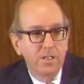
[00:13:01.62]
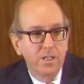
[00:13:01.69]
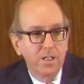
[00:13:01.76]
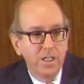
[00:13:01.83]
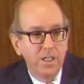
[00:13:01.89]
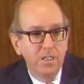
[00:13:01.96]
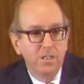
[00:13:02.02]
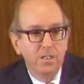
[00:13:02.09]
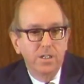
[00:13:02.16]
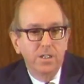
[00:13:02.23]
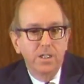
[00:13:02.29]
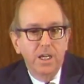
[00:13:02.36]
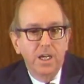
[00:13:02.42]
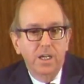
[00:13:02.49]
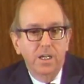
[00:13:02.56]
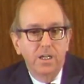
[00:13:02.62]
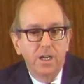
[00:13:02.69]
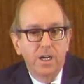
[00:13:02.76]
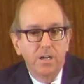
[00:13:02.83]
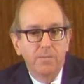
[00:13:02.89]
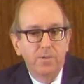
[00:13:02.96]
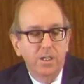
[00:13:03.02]
the legal and the
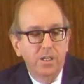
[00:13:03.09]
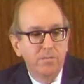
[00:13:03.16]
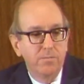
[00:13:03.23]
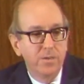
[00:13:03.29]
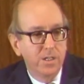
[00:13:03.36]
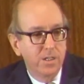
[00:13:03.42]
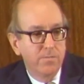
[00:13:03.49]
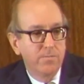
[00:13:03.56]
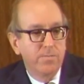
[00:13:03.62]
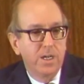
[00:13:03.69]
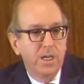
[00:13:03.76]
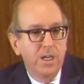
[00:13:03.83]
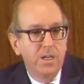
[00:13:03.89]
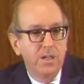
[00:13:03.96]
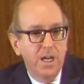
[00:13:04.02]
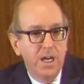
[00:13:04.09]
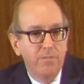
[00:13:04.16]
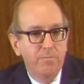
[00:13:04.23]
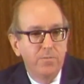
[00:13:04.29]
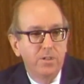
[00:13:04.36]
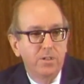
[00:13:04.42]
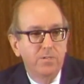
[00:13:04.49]
economic, can be combined and
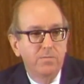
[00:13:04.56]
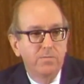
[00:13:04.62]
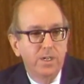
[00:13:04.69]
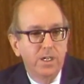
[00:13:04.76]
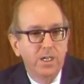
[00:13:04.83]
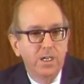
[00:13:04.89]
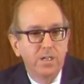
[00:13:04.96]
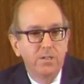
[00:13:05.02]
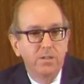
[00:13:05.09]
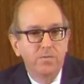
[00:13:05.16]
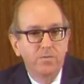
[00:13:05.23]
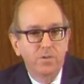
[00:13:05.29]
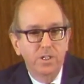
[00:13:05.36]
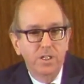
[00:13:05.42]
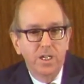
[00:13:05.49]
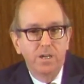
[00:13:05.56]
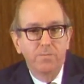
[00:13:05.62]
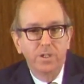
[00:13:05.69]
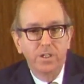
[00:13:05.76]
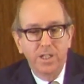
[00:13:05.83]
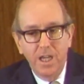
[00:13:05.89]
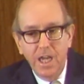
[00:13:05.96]
have been combined, for
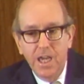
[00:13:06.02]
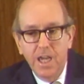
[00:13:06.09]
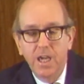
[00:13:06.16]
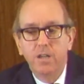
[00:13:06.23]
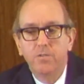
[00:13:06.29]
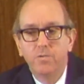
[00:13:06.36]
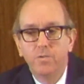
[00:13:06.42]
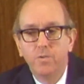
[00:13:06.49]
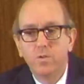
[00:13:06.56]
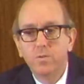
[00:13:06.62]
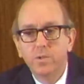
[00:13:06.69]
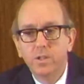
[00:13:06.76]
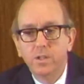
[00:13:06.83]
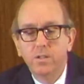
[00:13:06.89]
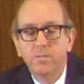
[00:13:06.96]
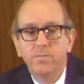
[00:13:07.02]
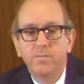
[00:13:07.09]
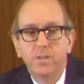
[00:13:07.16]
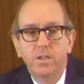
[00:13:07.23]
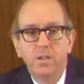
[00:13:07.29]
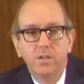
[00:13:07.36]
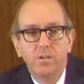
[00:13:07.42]
example, in the hand formula,
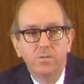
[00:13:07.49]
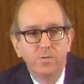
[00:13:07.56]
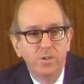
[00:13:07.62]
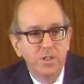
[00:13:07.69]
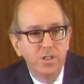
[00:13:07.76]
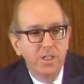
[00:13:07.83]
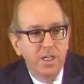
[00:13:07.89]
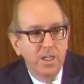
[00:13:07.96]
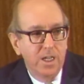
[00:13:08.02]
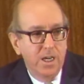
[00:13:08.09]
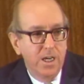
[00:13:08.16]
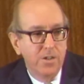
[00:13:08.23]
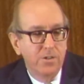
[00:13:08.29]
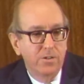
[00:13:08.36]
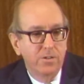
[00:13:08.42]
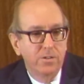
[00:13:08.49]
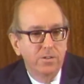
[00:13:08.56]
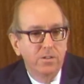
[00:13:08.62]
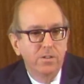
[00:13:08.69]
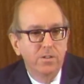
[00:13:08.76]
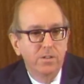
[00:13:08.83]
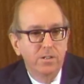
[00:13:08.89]
which is a
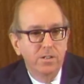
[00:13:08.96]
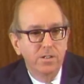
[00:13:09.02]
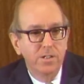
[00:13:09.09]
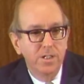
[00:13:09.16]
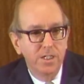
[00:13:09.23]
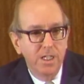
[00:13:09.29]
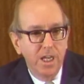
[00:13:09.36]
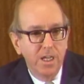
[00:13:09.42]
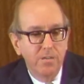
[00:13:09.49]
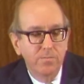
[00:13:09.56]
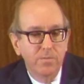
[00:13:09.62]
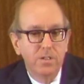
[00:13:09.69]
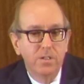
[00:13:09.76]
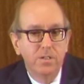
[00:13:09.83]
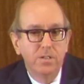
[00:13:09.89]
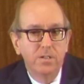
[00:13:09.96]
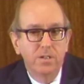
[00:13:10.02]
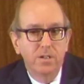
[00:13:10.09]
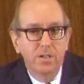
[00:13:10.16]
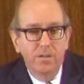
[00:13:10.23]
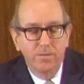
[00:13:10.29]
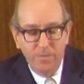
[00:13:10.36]
logical statement
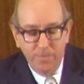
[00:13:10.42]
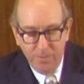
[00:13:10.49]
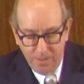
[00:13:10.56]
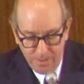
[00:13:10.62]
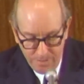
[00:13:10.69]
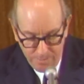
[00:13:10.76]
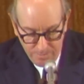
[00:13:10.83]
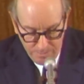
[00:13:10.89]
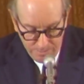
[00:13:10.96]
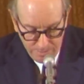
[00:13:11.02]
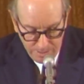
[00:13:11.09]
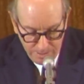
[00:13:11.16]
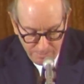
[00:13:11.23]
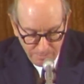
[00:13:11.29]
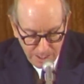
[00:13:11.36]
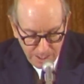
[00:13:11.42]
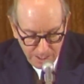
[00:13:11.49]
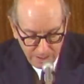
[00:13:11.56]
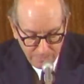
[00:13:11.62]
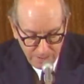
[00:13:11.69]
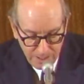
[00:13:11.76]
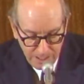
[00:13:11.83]
of the meaning of